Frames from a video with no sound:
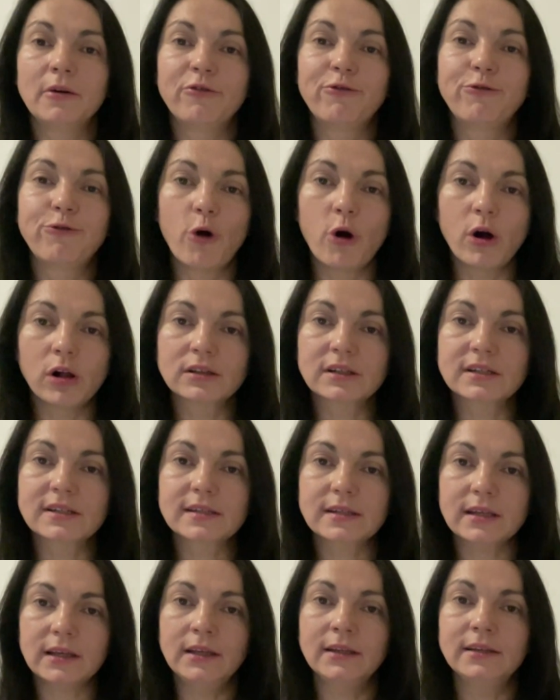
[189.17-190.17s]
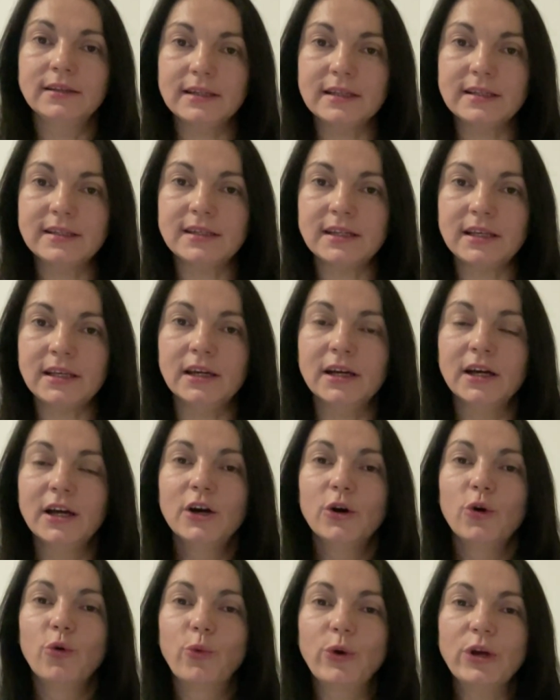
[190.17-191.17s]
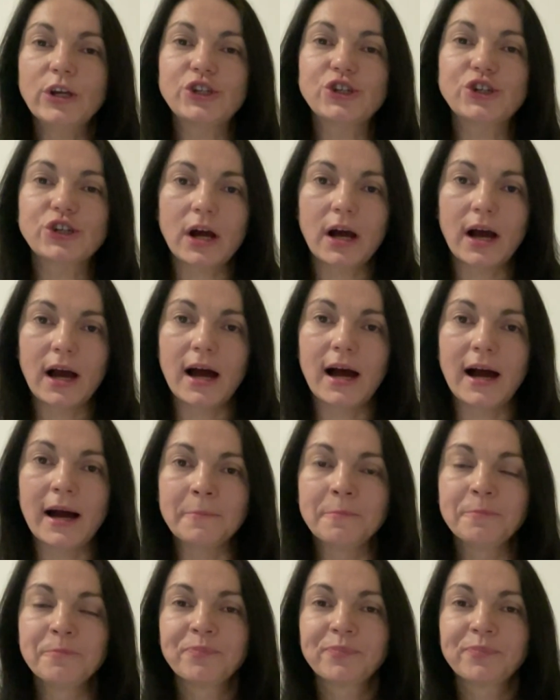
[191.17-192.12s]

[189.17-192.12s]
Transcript: folks in D.C., which are,